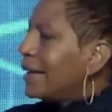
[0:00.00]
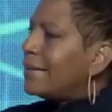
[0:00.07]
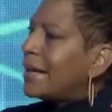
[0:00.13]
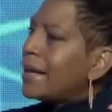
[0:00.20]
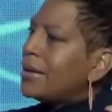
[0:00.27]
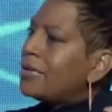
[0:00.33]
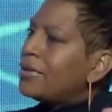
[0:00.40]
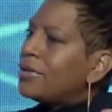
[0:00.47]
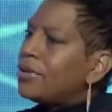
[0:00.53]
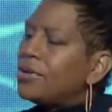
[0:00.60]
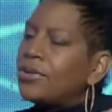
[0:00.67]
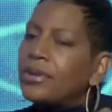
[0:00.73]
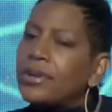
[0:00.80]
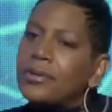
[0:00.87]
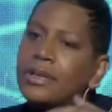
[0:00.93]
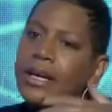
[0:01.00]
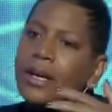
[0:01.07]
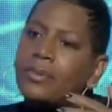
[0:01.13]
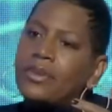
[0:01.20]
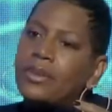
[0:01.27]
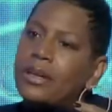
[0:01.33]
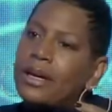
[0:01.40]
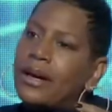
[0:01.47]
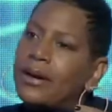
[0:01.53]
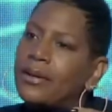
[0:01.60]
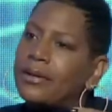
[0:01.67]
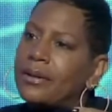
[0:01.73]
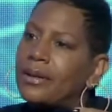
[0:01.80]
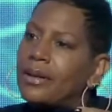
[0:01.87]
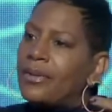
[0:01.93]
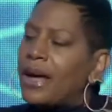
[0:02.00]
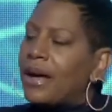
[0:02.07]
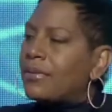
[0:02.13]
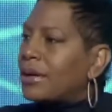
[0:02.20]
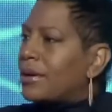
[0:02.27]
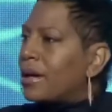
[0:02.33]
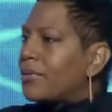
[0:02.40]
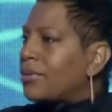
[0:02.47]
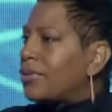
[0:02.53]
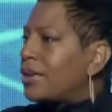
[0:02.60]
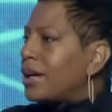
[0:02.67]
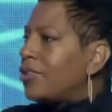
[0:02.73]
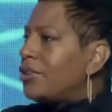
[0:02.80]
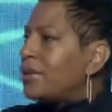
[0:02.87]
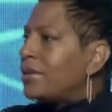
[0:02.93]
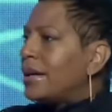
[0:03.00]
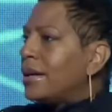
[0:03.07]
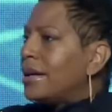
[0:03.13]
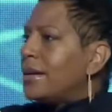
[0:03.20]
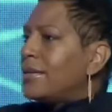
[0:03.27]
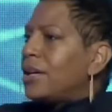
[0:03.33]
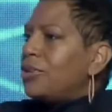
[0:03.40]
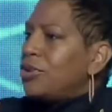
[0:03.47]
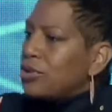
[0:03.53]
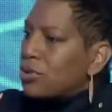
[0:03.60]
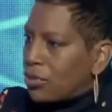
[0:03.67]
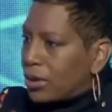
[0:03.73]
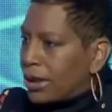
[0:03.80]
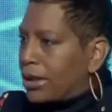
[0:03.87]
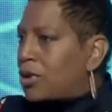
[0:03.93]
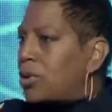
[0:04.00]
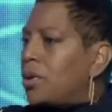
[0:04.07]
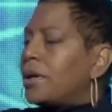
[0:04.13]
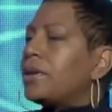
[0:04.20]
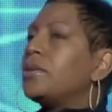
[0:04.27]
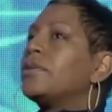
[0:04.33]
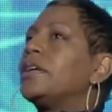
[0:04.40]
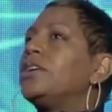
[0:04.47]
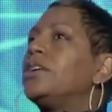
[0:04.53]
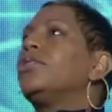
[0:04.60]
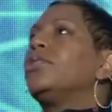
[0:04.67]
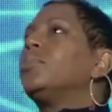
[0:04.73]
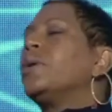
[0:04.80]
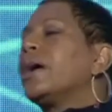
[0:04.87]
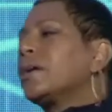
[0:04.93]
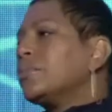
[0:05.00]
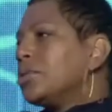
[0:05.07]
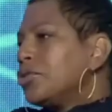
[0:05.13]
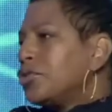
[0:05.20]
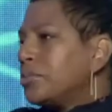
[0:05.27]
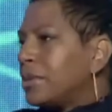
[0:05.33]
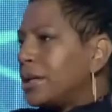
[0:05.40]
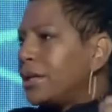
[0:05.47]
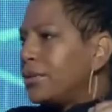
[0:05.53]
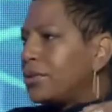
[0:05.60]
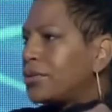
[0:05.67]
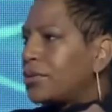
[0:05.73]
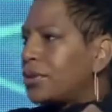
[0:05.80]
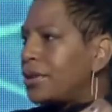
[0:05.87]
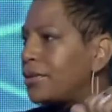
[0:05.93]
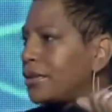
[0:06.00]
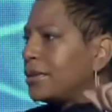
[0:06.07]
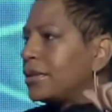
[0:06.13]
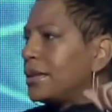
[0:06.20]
then you're so damn scared of having a conversation that you recoil and then you go back and put your money in the freezer.